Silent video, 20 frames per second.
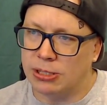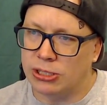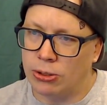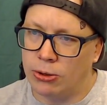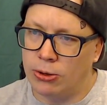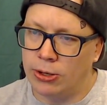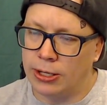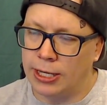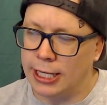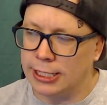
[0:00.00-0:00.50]

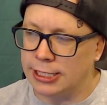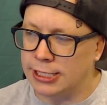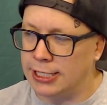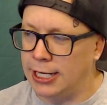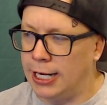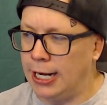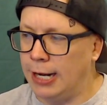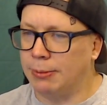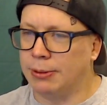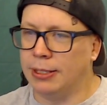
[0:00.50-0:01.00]
store and got
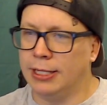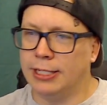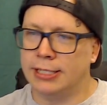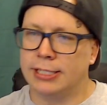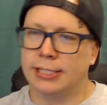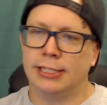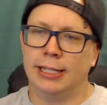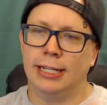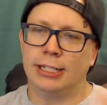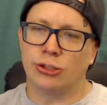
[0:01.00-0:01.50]
stabbed.
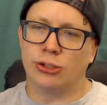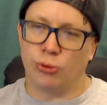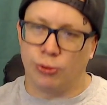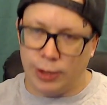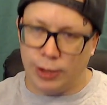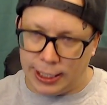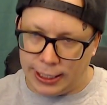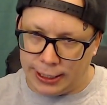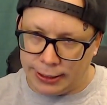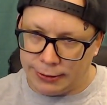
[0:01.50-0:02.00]
Let's
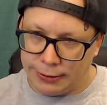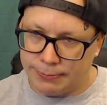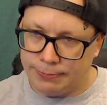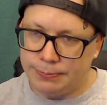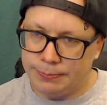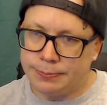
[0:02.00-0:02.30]
read.